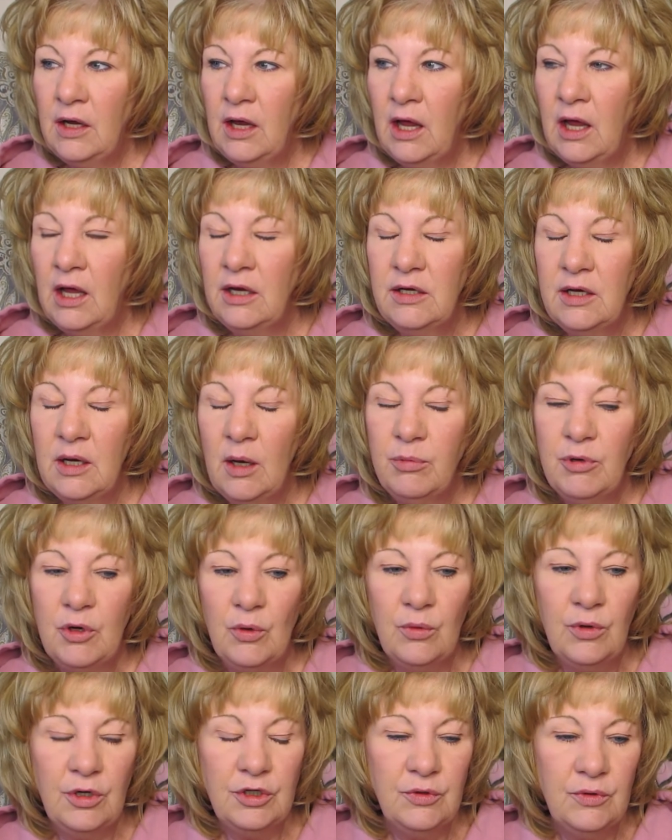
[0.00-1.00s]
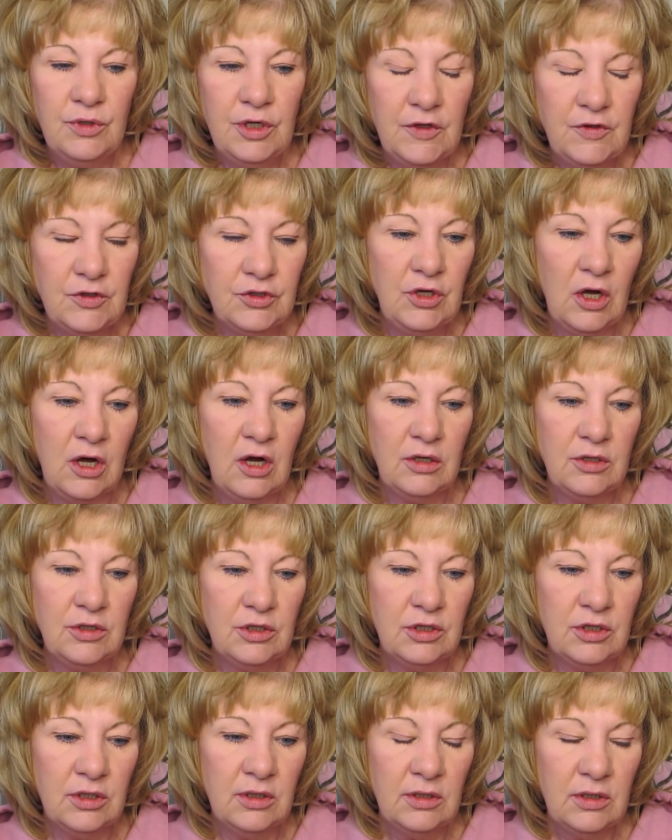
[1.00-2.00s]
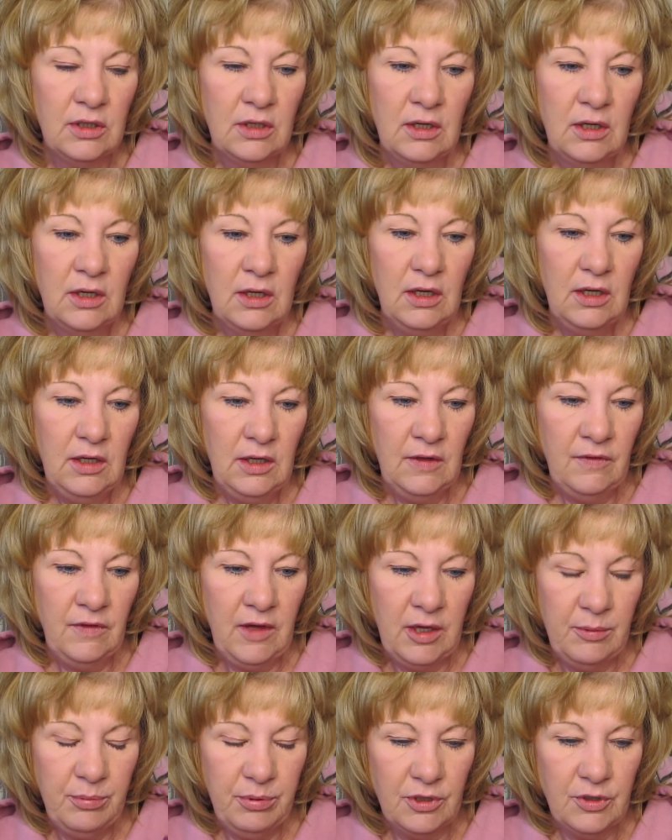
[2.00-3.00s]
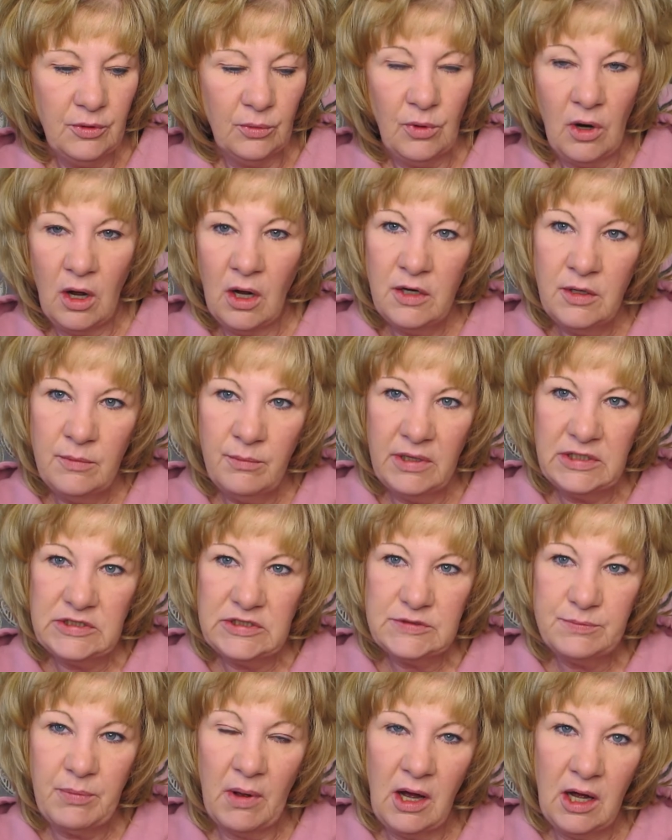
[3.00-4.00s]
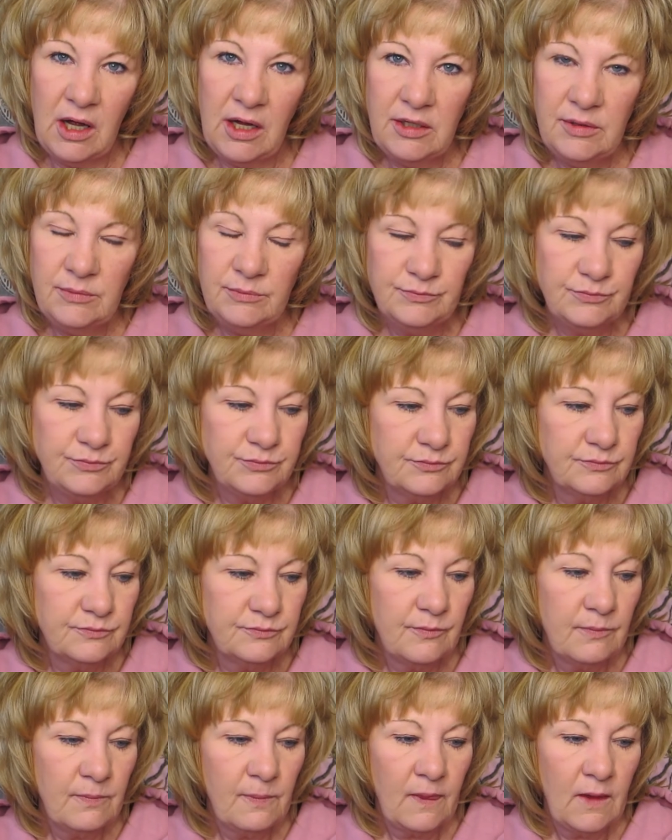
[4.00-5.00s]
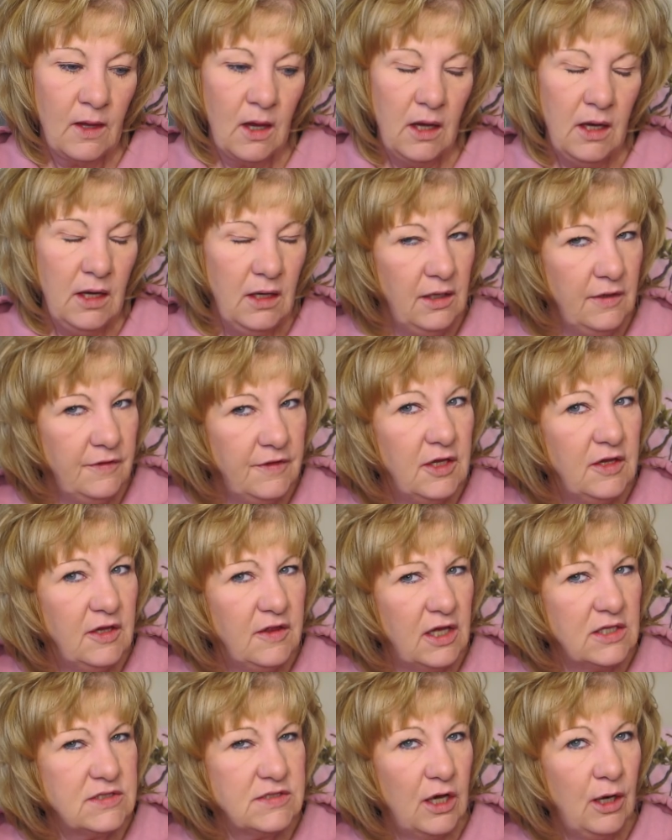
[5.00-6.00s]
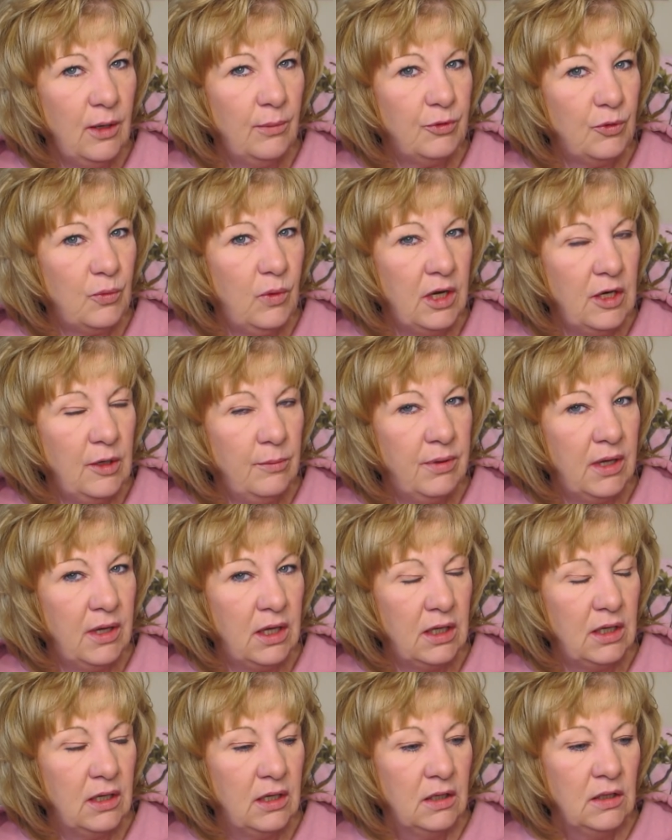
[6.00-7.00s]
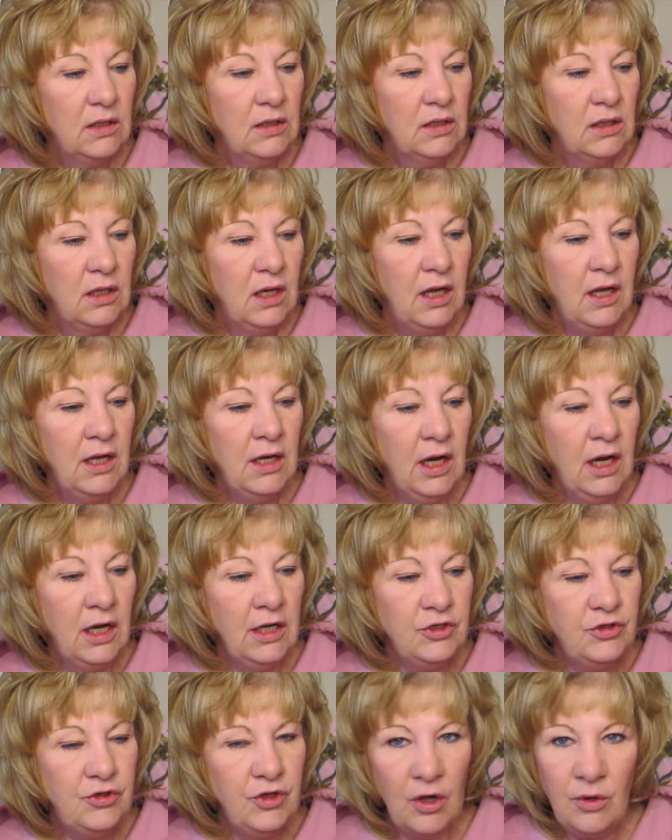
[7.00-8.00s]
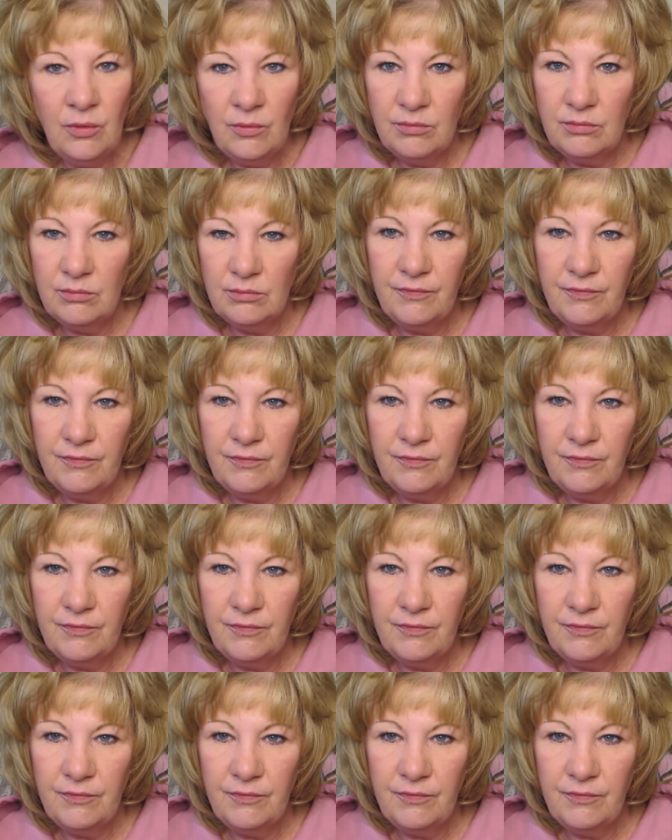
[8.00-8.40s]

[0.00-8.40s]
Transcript: ended up going to another doctor, and they put a rod in my spine. And I think that's helped quite a bit. And I don't